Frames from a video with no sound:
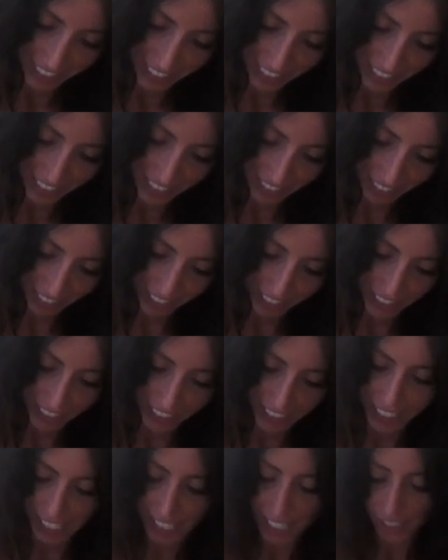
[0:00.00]
something I
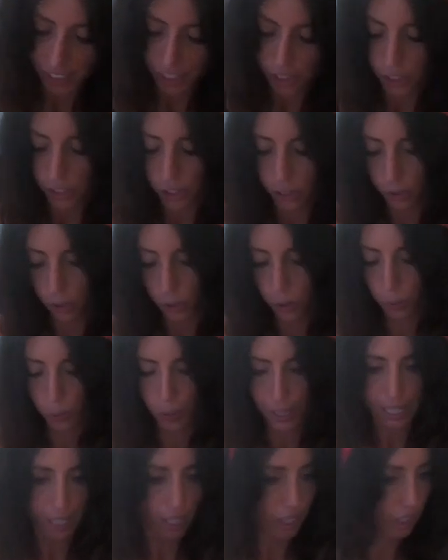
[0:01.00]
tend to do
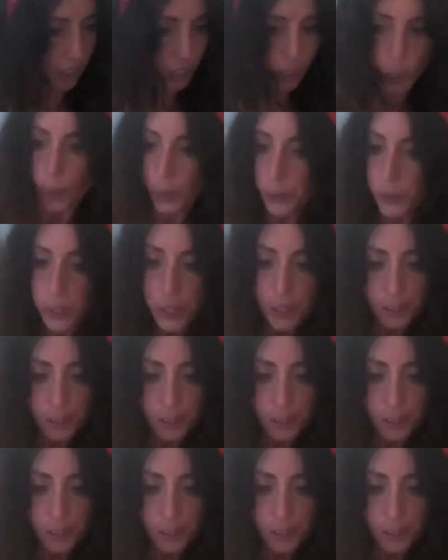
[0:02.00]
quite a lot.